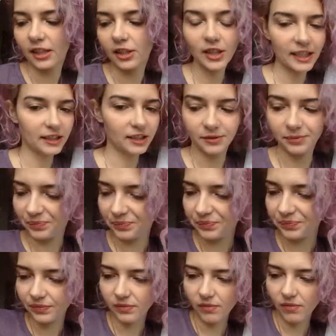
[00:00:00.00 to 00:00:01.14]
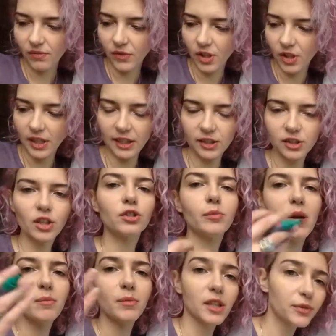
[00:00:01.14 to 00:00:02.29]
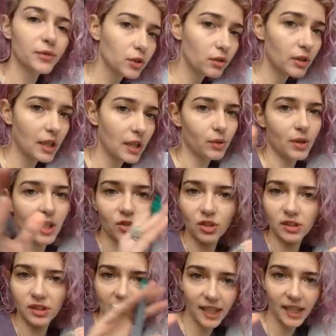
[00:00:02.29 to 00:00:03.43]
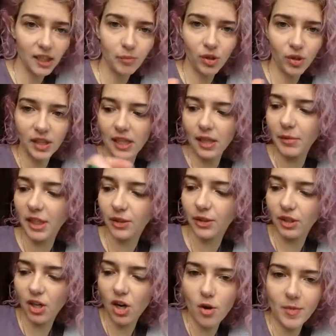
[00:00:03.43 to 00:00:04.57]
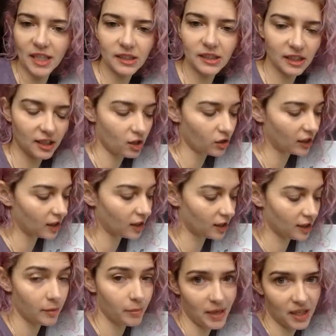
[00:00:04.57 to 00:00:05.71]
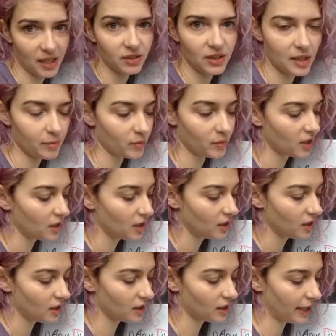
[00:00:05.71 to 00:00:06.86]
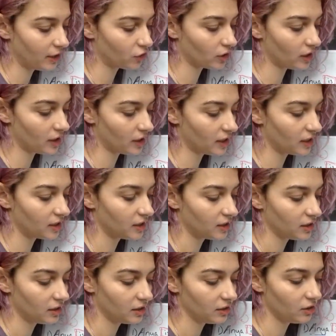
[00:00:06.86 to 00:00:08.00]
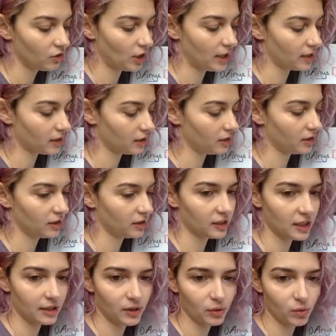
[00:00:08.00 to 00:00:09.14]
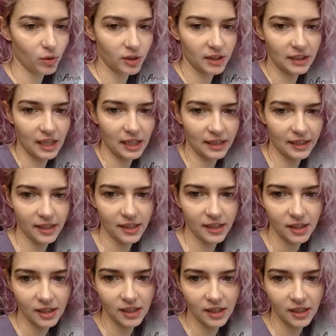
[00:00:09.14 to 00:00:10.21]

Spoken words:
Great. Okay, so remember, if you do have questions at any point, let me know in the comments, and I'll come back to them occasionally to check that everyone is clear.